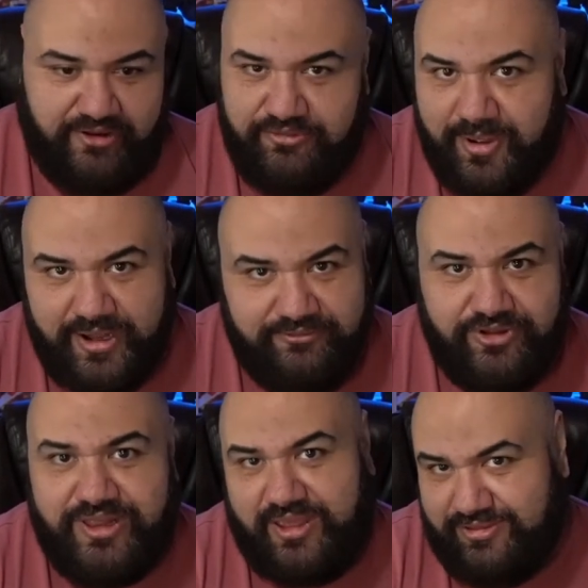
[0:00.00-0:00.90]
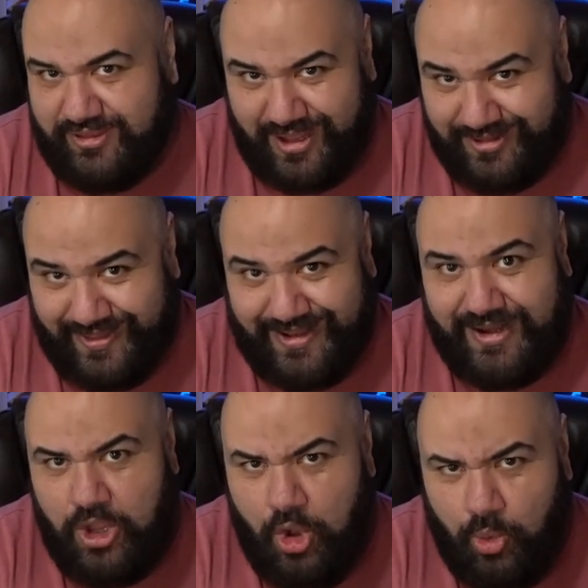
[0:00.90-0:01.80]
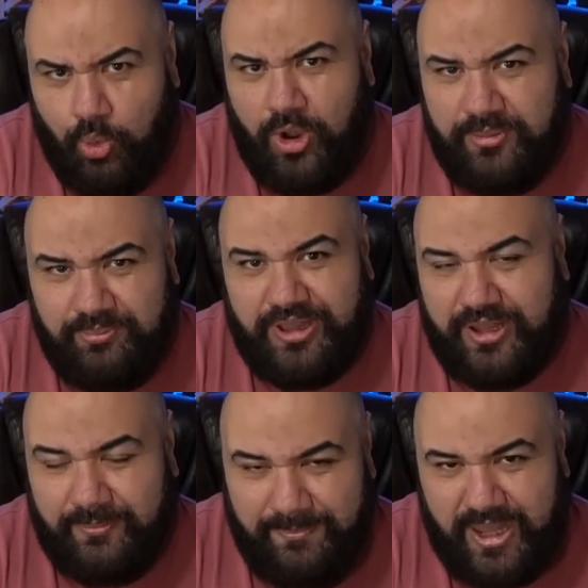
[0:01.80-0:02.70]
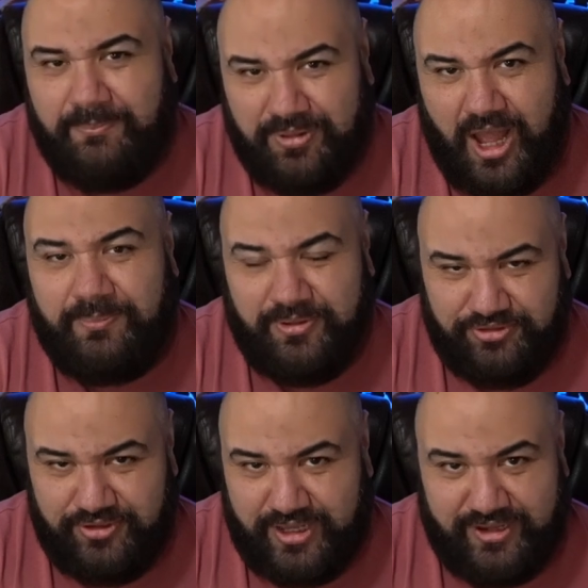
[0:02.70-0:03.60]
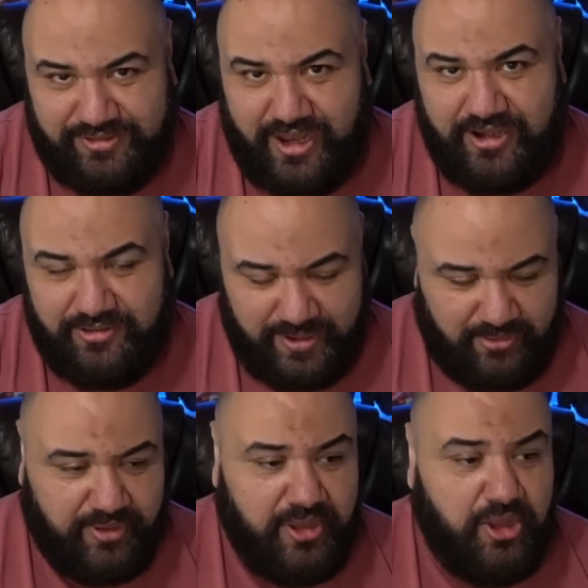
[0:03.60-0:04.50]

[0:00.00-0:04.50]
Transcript: Everybody really hasn't gotten that one big blockbuster to get excited about.